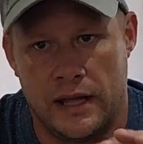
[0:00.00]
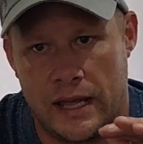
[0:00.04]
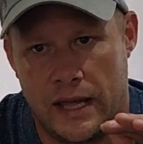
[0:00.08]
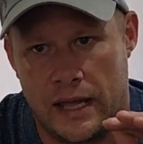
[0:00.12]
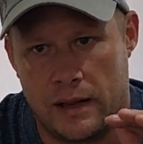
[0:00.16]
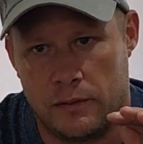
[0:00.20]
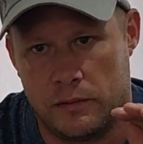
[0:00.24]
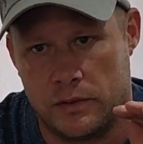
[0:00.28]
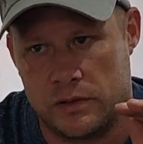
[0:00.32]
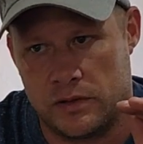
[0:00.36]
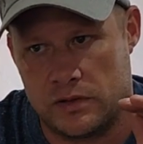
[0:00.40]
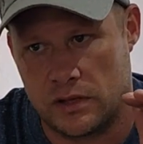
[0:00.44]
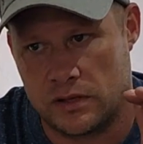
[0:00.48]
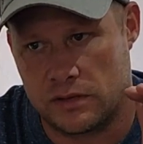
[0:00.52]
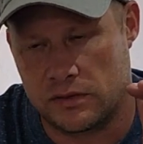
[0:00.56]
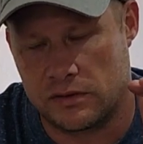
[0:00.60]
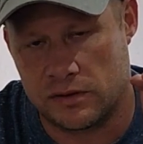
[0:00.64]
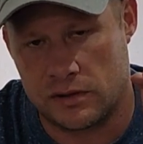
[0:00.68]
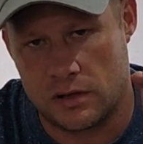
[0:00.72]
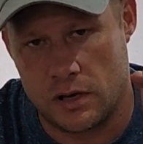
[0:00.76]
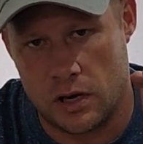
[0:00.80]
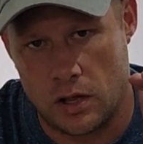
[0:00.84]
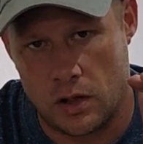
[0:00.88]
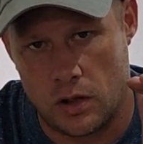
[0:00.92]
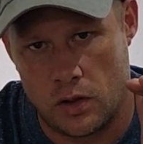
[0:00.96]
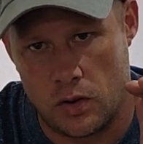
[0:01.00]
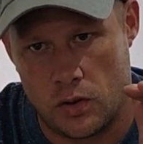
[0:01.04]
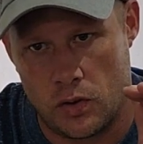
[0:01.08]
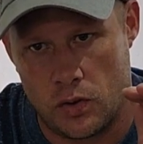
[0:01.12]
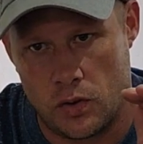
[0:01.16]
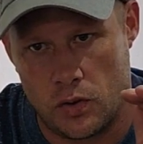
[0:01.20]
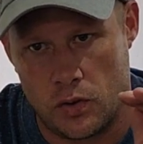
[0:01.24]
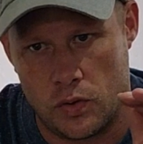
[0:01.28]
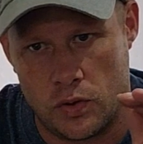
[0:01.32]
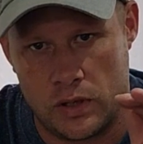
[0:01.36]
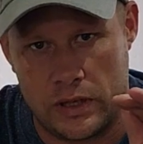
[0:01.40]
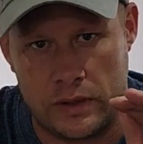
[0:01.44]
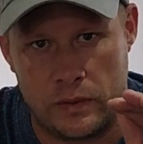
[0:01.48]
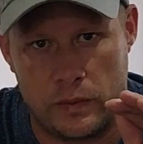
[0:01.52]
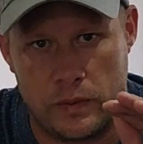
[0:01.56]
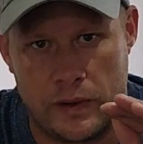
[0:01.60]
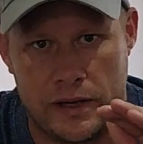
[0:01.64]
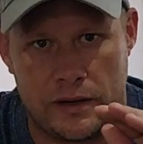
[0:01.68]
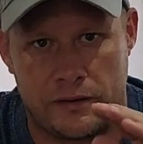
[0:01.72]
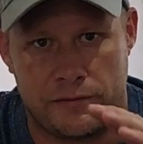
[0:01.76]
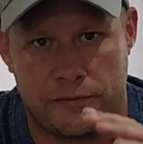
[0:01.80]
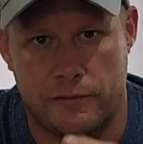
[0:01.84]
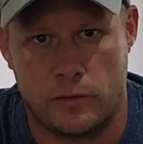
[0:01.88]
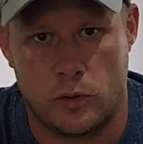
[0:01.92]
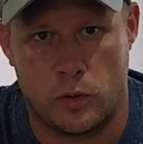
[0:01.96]
and we just slowly
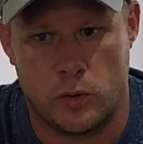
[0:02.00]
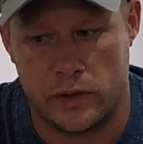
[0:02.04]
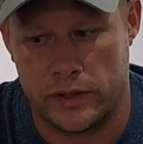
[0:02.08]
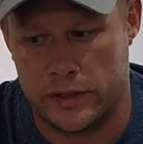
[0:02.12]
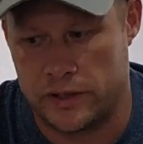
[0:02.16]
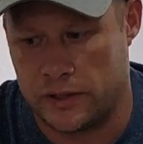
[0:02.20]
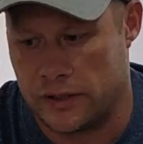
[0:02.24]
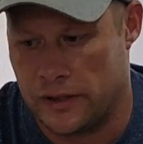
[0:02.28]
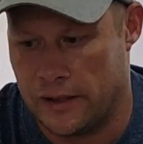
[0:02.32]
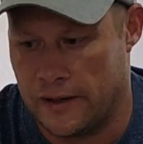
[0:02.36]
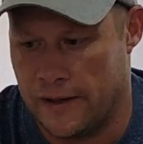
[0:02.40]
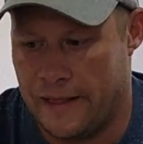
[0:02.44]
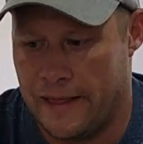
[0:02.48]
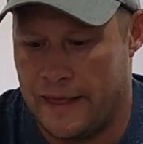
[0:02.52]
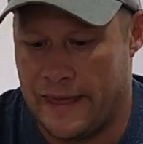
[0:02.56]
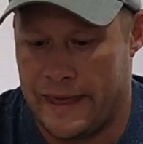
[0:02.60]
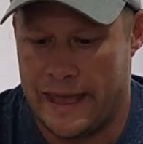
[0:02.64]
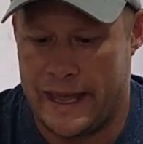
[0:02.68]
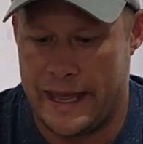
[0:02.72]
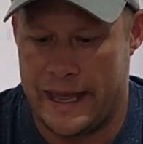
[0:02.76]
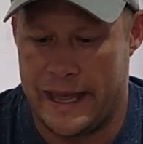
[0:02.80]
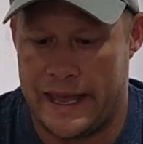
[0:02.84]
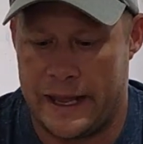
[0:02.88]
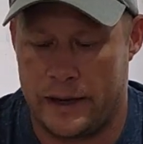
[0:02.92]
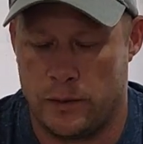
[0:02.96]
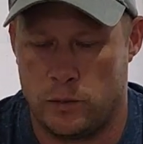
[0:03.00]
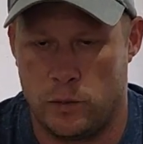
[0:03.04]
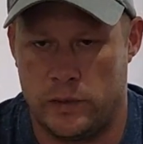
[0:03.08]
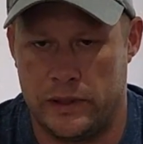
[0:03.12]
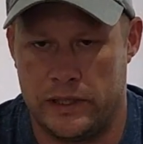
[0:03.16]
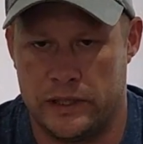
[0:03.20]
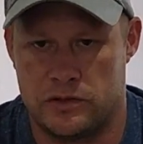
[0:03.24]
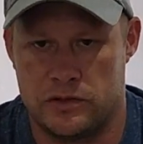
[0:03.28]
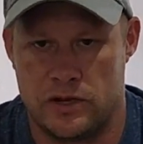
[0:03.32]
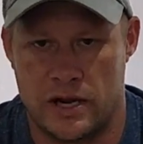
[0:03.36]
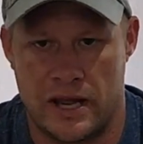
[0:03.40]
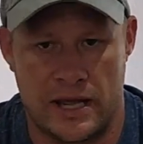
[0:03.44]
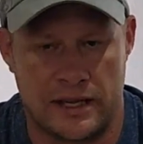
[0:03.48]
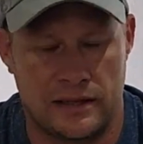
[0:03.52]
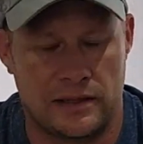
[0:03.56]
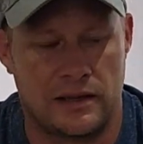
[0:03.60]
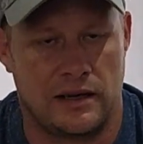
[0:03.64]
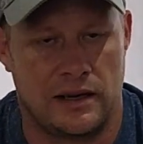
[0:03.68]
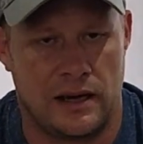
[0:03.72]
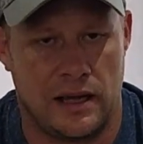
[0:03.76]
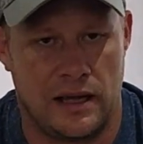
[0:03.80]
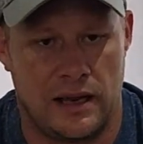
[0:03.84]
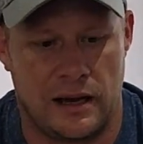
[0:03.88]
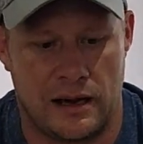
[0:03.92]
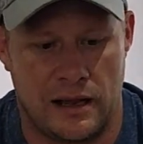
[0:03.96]
went forward and we dragged
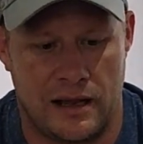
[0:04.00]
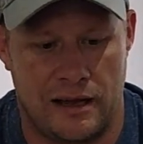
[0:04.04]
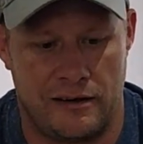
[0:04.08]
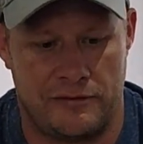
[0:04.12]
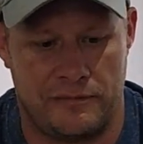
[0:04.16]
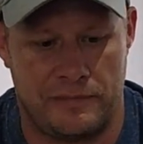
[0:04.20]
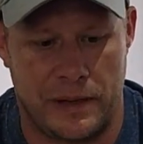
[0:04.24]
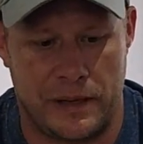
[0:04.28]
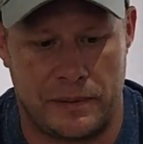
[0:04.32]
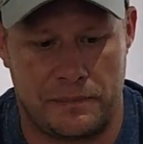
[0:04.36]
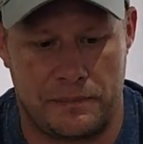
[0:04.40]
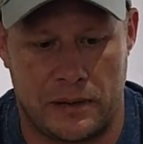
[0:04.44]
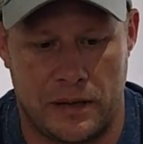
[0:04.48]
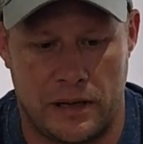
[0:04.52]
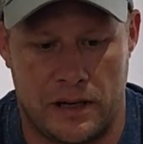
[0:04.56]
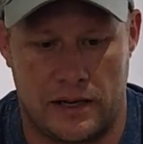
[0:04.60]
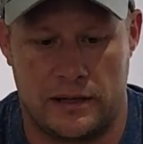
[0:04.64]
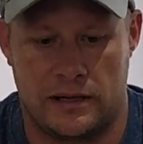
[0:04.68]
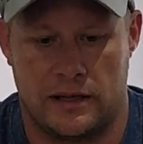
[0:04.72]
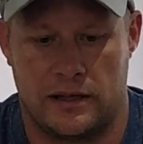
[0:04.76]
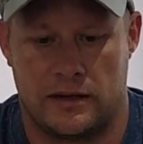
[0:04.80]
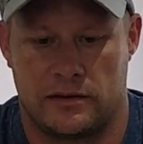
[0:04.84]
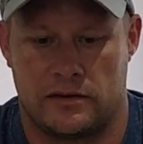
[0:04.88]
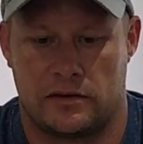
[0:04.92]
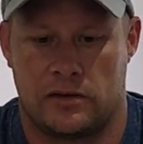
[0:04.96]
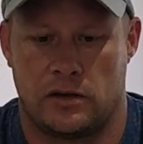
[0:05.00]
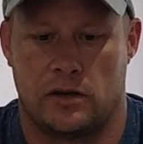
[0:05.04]
a live bait behind us.